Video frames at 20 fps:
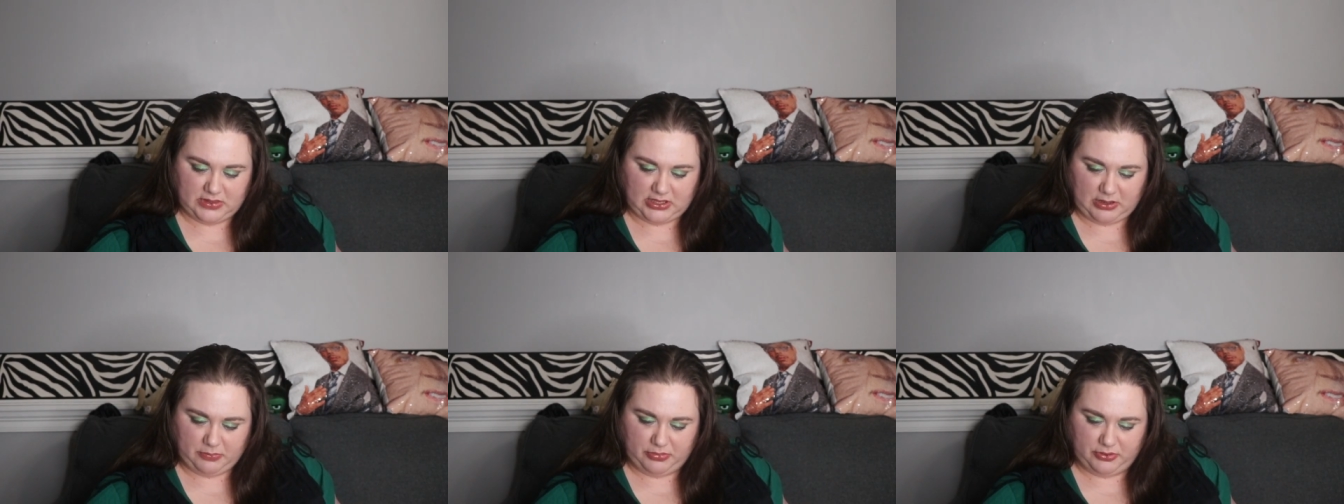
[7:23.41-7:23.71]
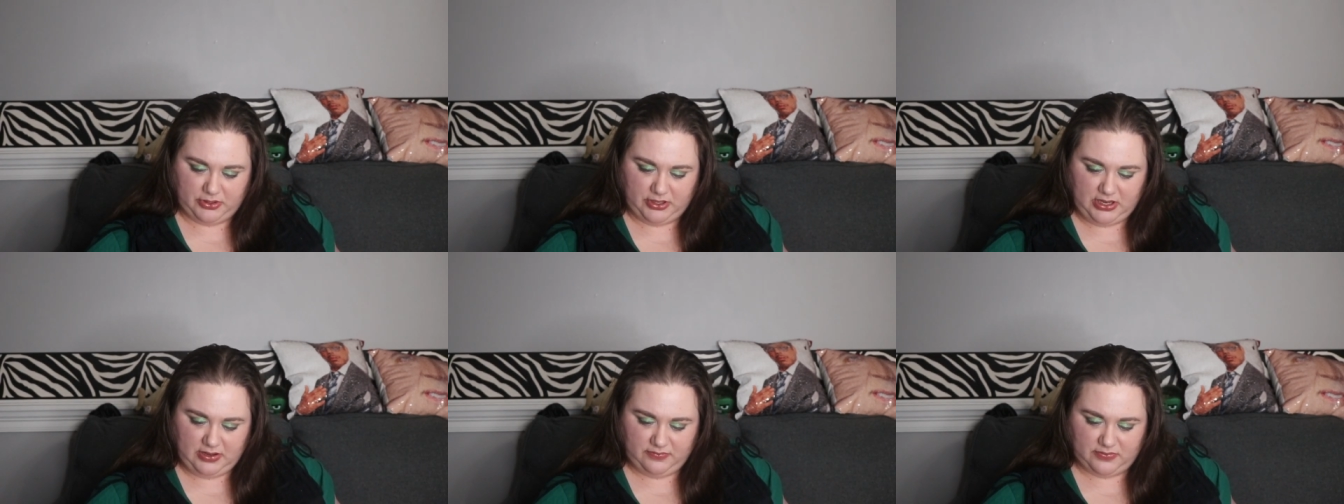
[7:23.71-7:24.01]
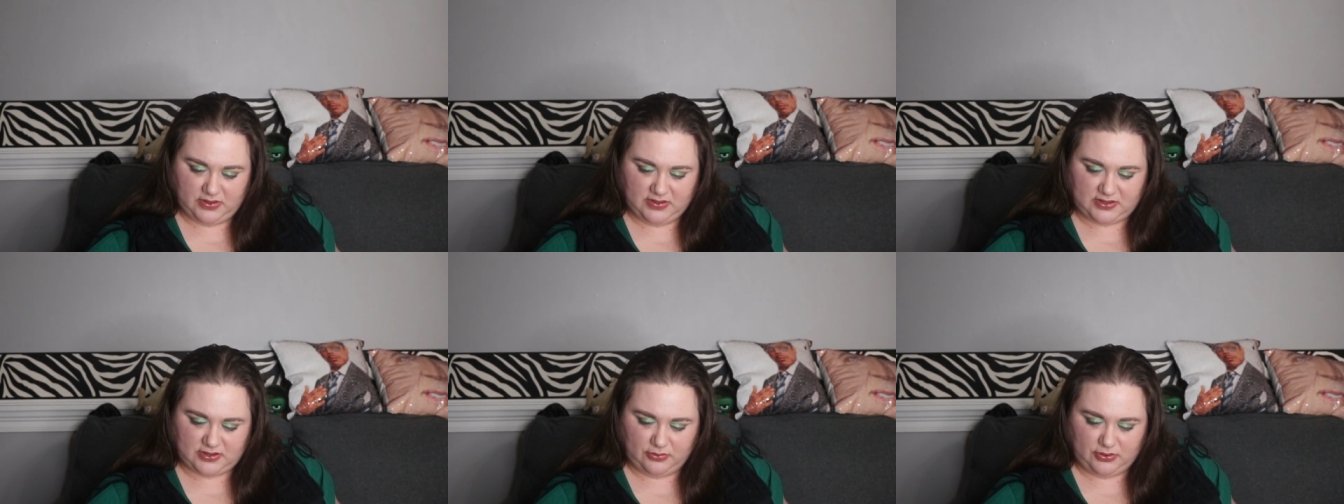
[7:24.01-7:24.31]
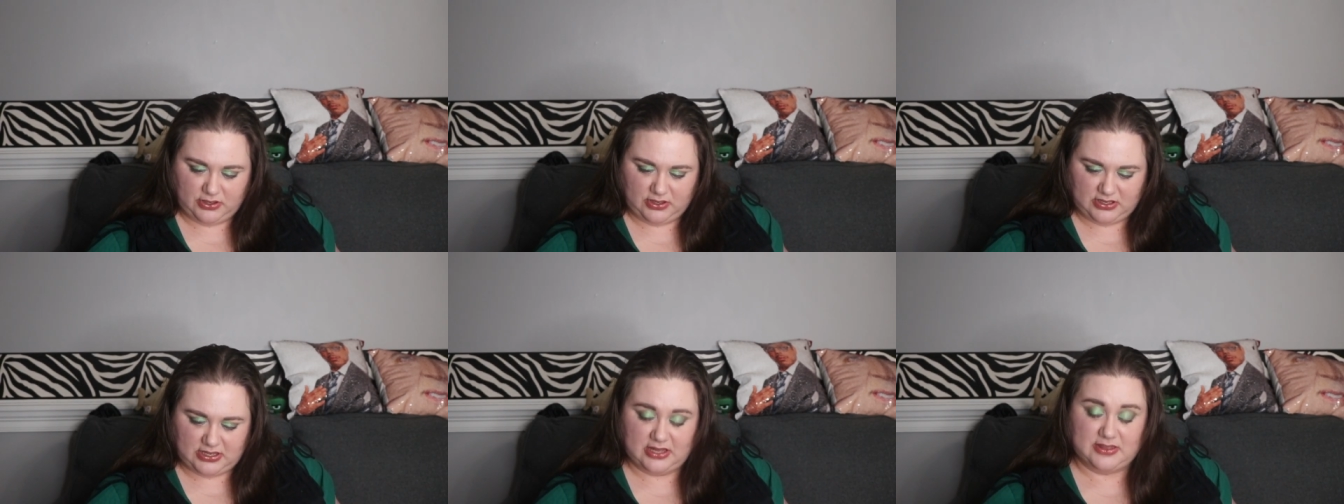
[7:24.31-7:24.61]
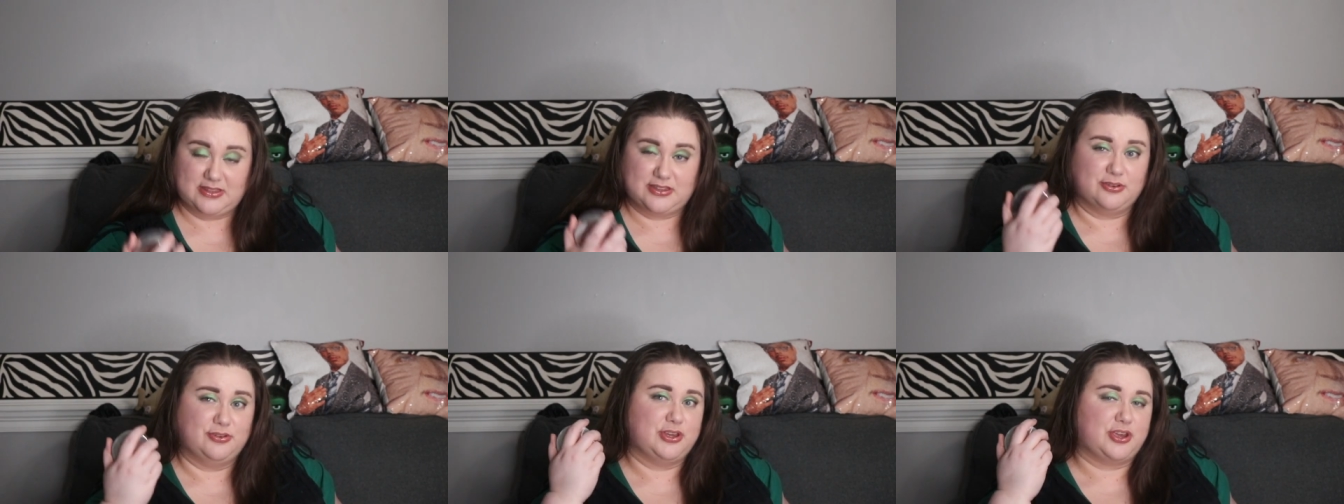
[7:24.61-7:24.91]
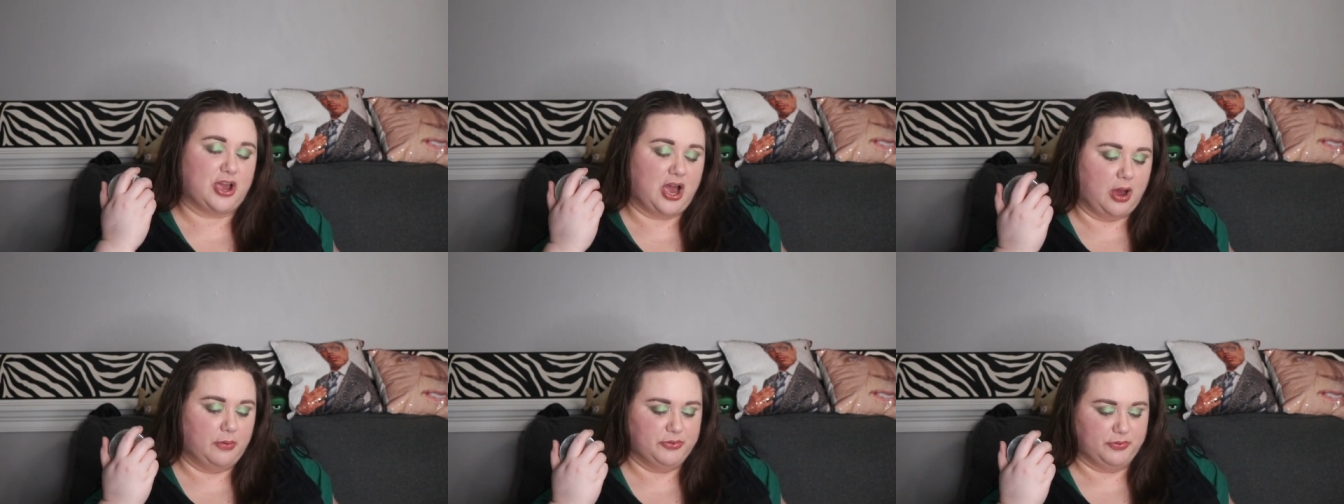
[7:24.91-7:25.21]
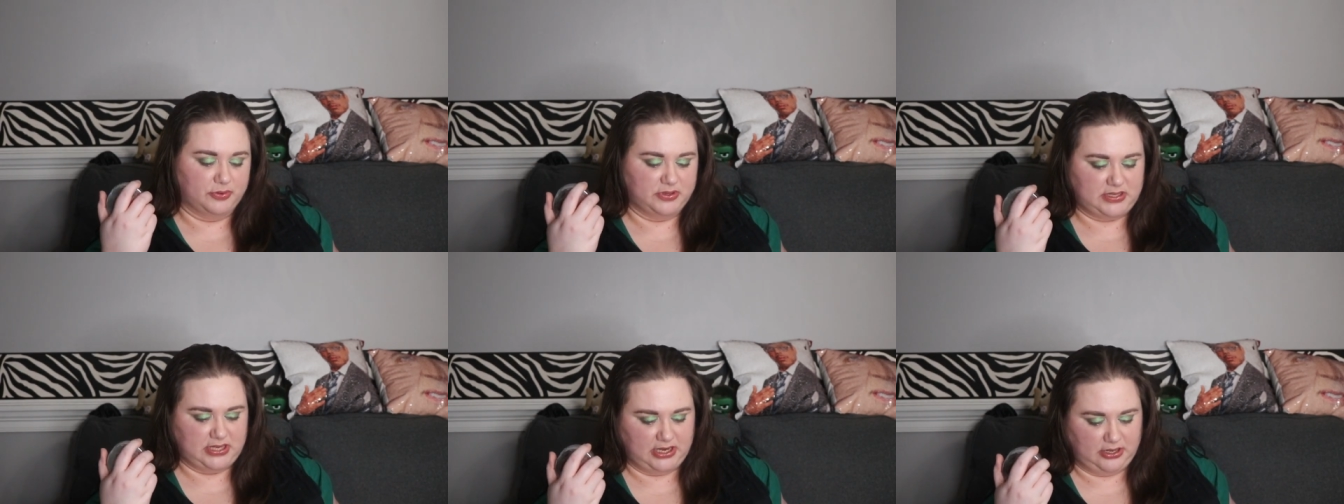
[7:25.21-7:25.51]
I believe this only, yeah, this only
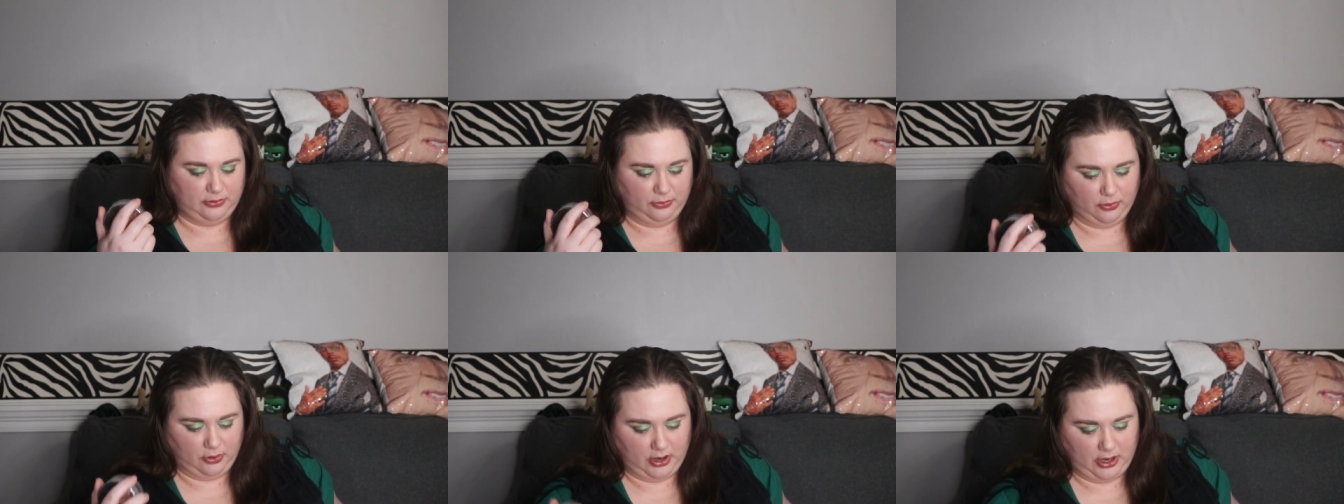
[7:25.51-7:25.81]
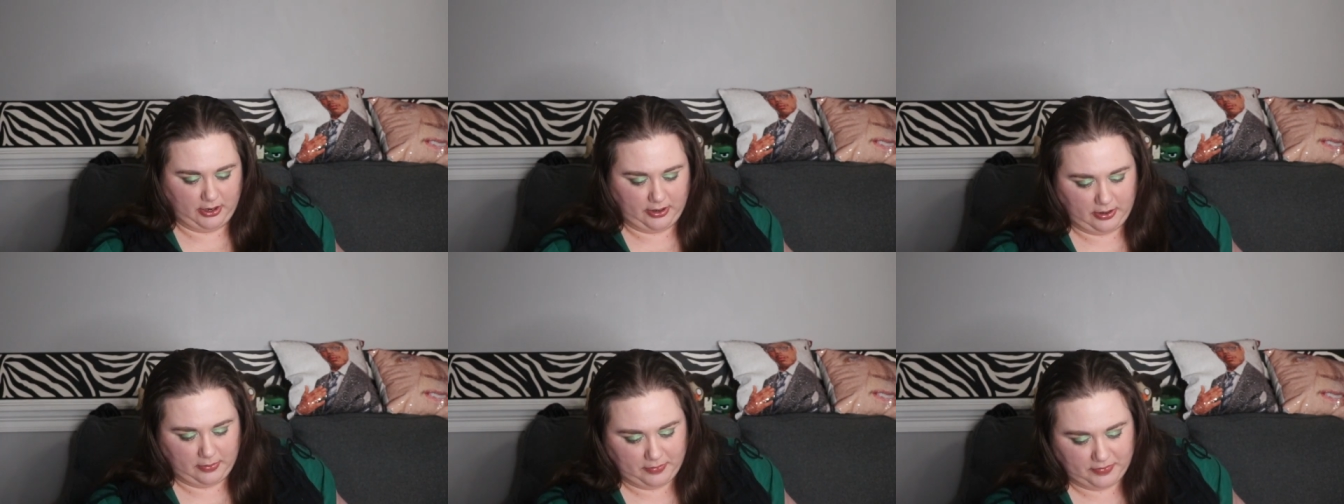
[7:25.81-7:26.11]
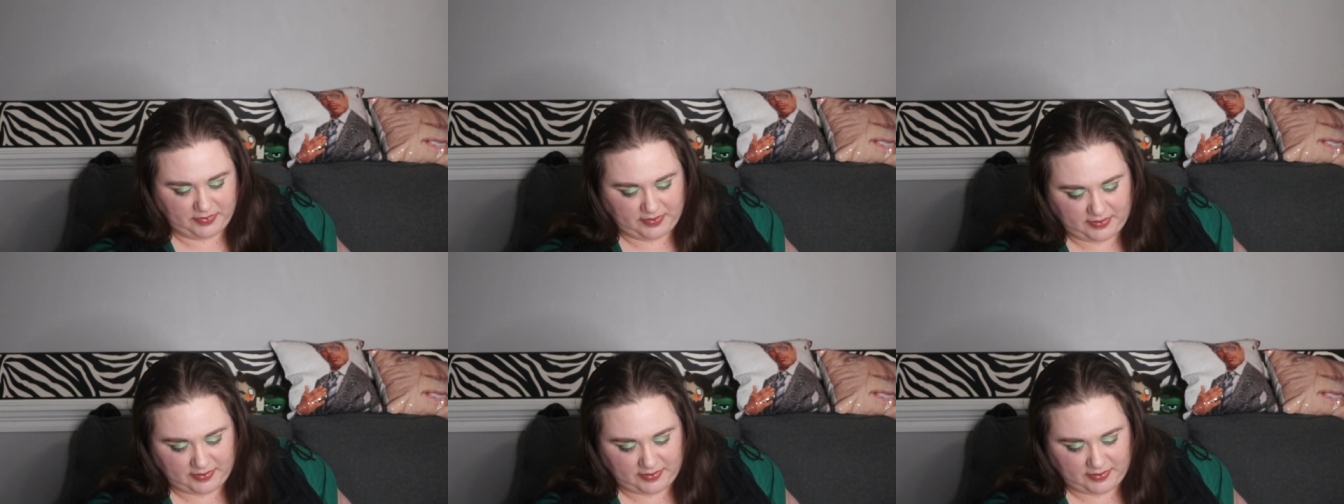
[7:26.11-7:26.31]
comes with ten grams.